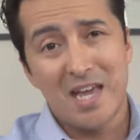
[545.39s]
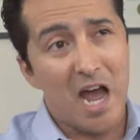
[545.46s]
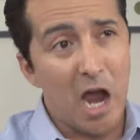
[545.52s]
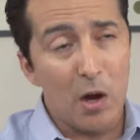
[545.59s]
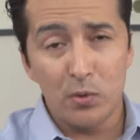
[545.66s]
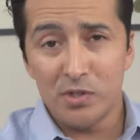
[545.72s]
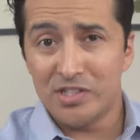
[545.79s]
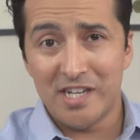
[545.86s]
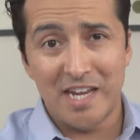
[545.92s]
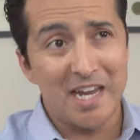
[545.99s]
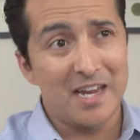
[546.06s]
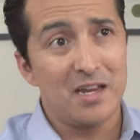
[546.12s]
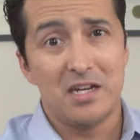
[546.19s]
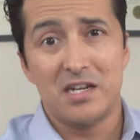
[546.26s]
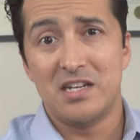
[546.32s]
I would
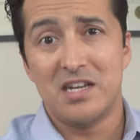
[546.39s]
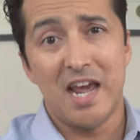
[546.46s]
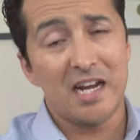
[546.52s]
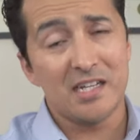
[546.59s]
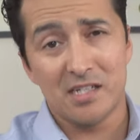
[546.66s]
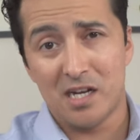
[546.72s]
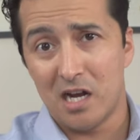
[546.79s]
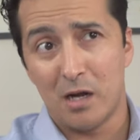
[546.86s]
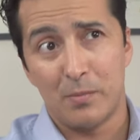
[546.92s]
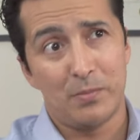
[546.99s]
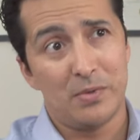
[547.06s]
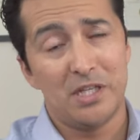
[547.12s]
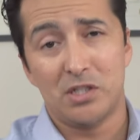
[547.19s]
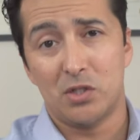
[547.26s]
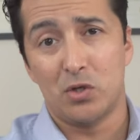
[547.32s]
say
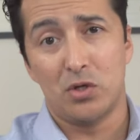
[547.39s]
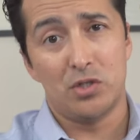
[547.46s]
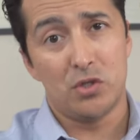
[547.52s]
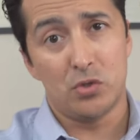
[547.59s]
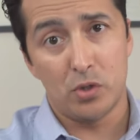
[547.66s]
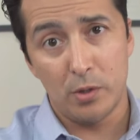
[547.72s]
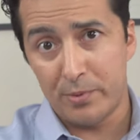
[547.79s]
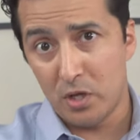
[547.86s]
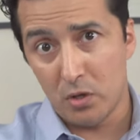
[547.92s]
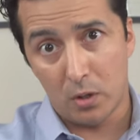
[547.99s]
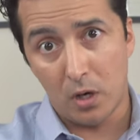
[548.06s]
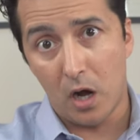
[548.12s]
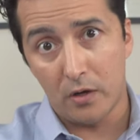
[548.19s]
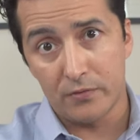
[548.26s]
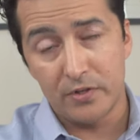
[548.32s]
Dexcom is going to rip you
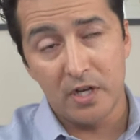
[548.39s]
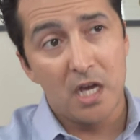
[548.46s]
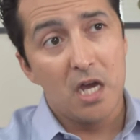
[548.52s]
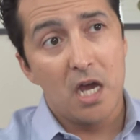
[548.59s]
off.